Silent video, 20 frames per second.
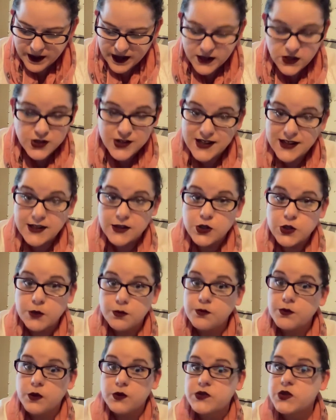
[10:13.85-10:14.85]
she
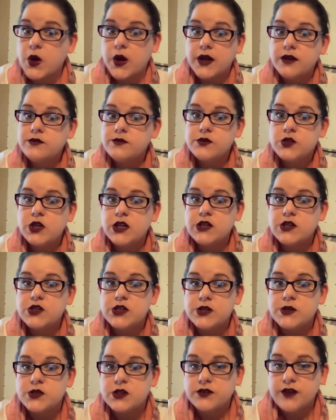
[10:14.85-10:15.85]
moves on.
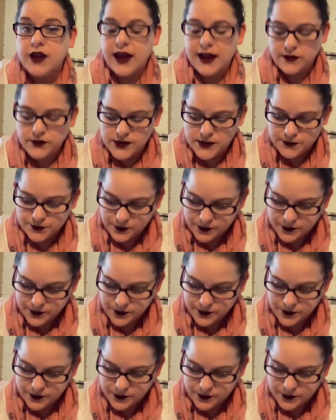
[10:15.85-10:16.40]
She survives.